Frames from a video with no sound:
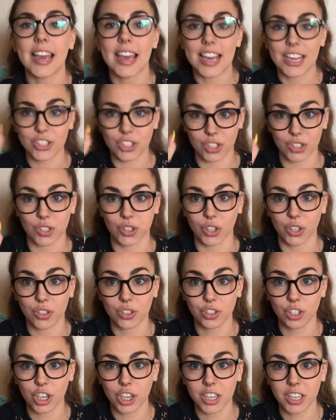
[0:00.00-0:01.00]
It just
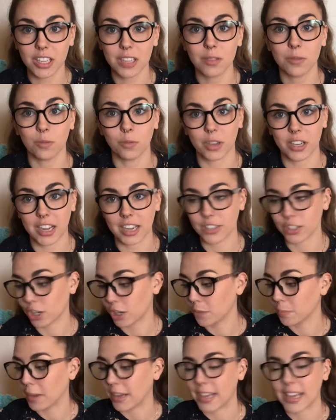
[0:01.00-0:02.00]
looks crooked when I
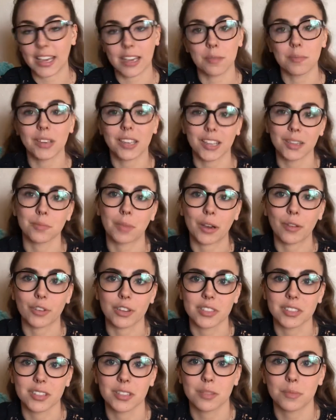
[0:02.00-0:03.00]
turn my hand because my
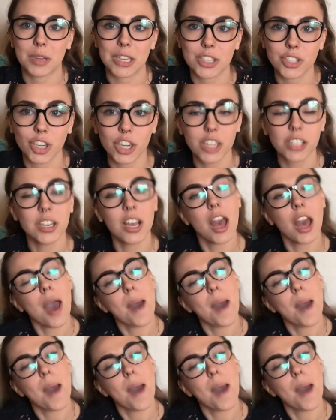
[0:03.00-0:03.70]
wrist is being turned.